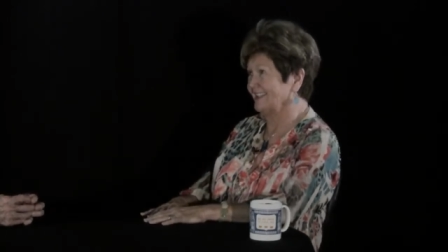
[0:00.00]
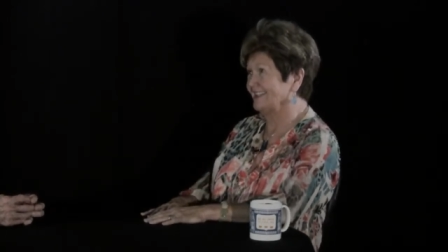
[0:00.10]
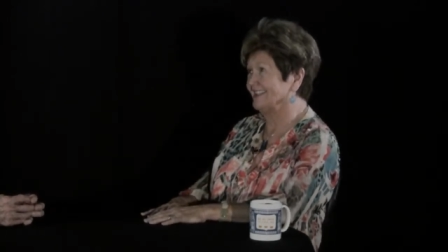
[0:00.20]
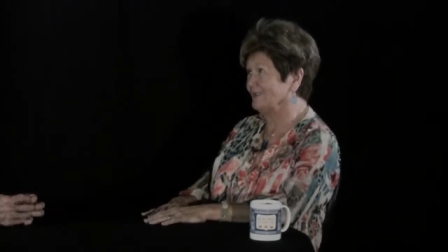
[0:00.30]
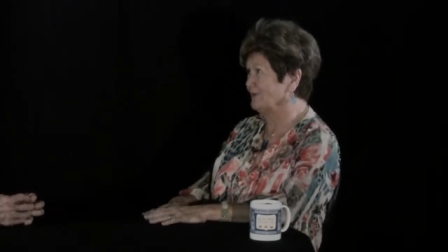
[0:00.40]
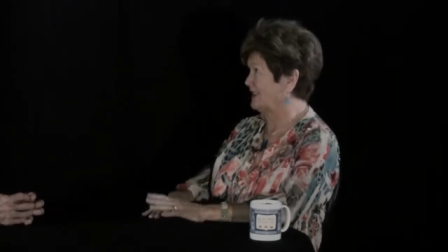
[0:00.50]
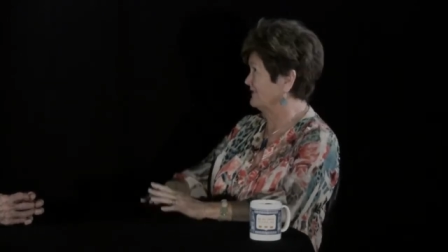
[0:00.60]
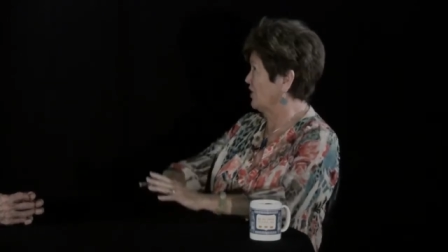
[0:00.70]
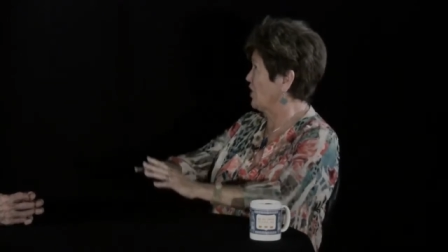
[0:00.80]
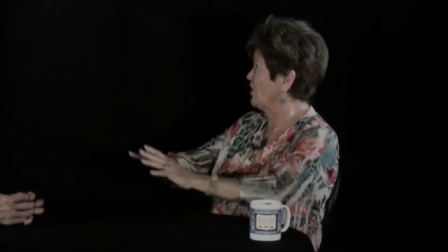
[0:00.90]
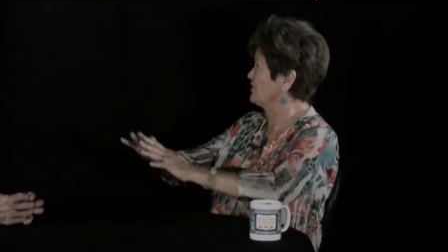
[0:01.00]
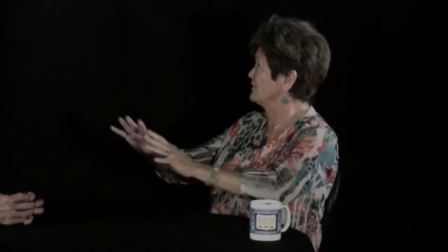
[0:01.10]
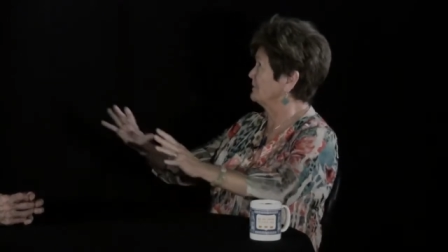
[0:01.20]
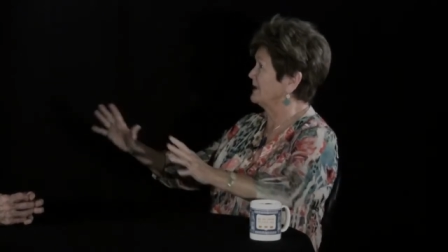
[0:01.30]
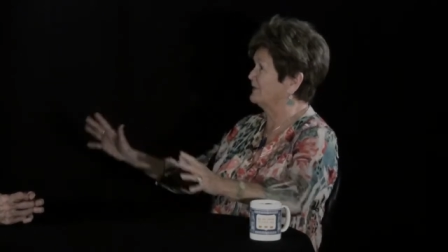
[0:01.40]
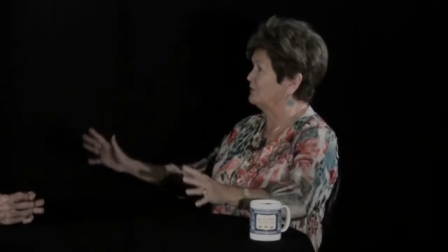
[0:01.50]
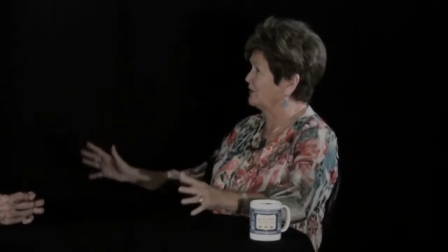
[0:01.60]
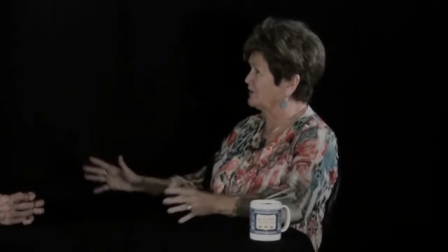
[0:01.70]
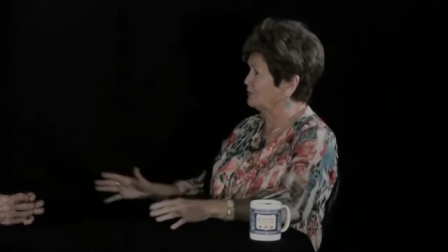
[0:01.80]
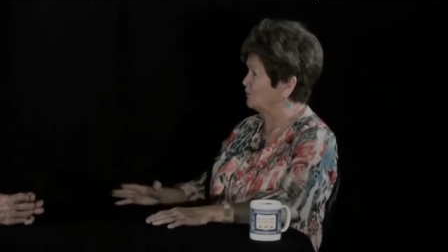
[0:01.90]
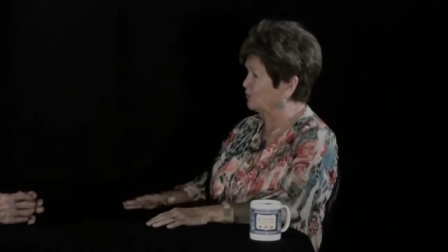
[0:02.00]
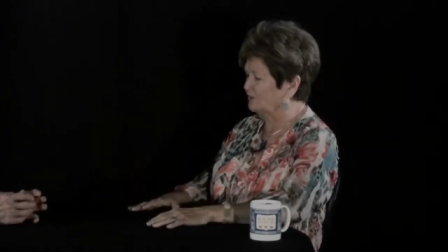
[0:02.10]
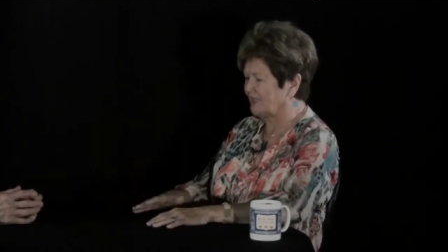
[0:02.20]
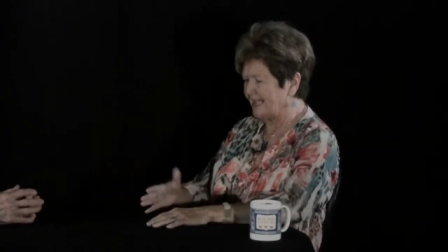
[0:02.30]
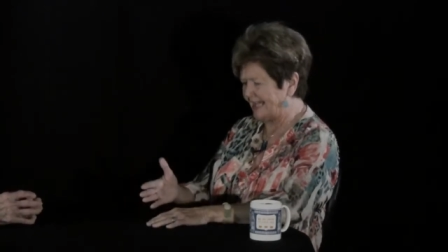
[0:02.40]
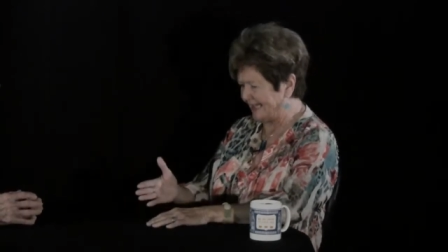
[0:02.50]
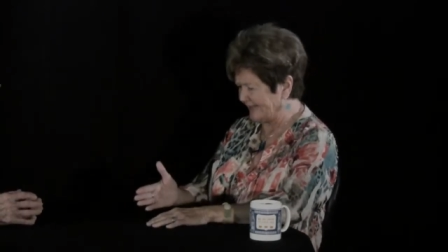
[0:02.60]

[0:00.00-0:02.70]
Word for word: he would have calls from everywhere in the I world. Know.